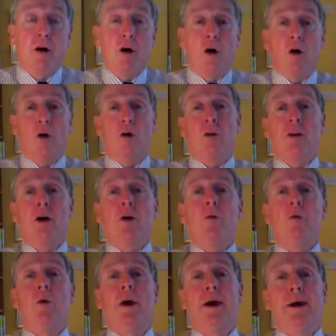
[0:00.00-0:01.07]

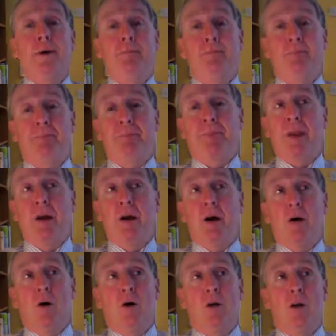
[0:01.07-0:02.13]
Although
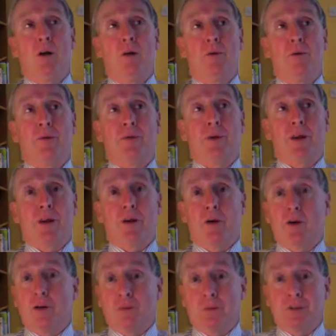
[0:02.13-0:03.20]
the
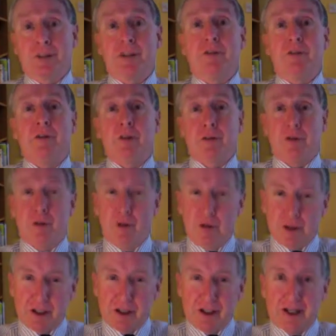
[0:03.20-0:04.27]
course materials look
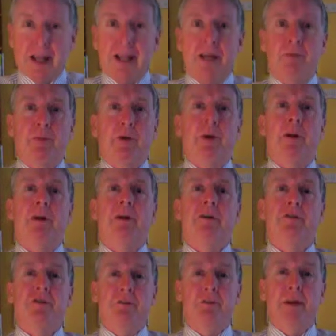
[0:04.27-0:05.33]
stable
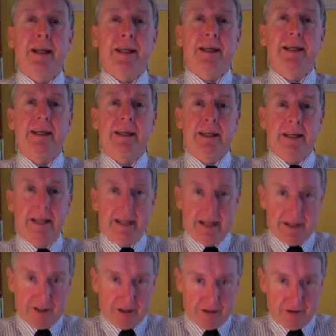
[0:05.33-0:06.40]
to me at
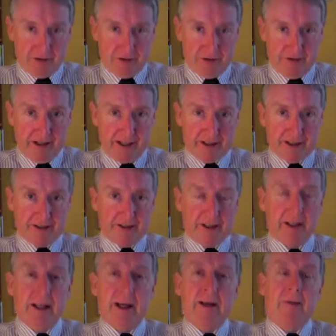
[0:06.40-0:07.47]
Edgehill
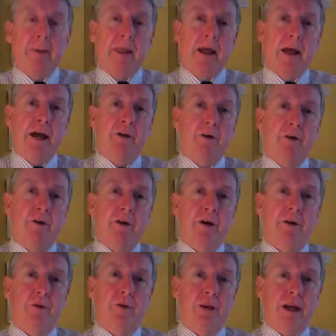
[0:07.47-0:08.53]
University, and
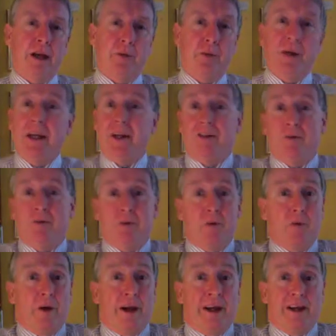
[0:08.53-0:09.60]
although they appear to be
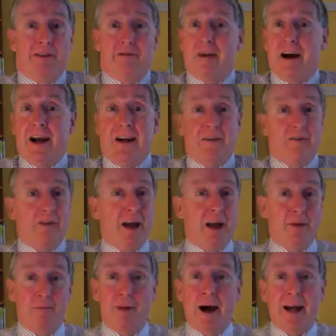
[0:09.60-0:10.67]
working fine
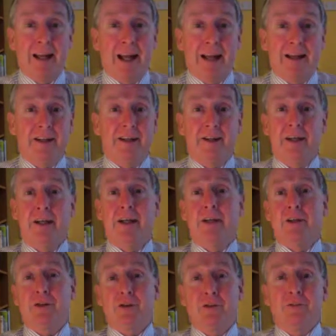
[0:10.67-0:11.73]
at my end,
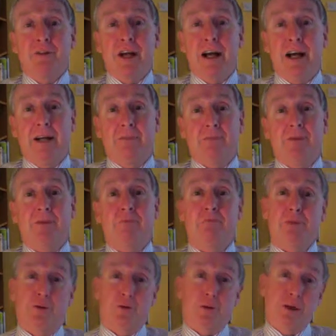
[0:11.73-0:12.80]
sometimes
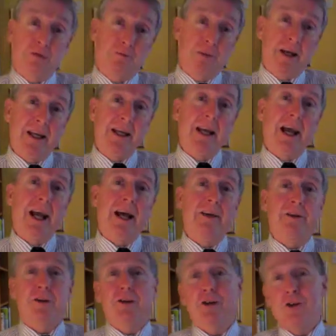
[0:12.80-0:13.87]
between me
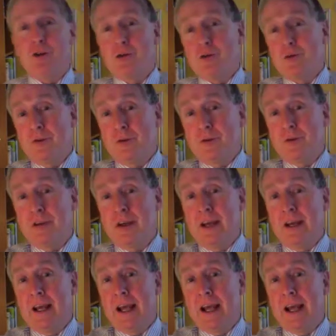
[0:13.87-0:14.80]
and the student,